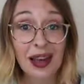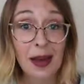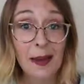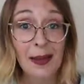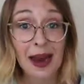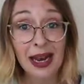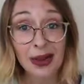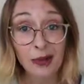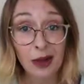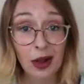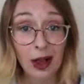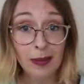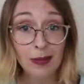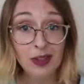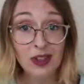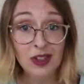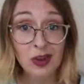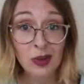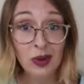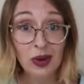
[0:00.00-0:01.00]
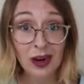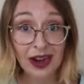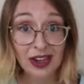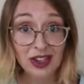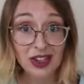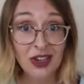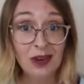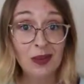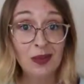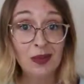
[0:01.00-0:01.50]
um, animal options, were
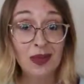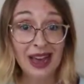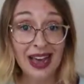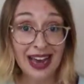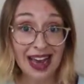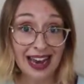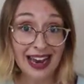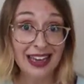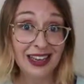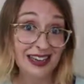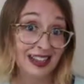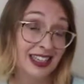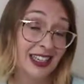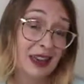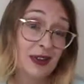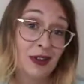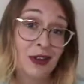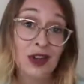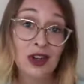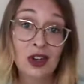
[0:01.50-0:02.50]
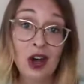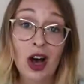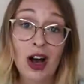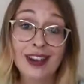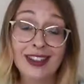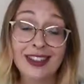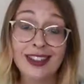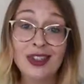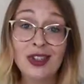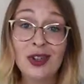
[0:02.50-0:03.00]
actually adding a significant
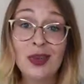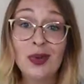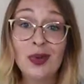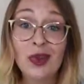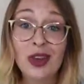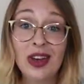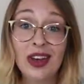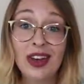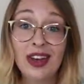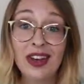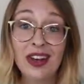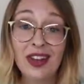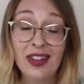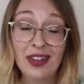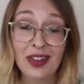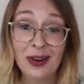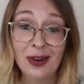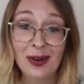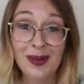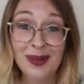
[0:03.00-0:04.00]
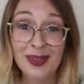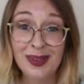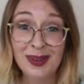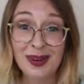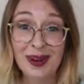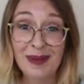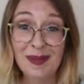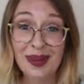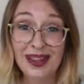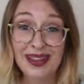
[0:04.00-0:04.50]
cost to the, the
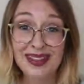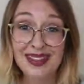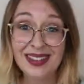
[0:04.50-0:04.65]
grocery bill.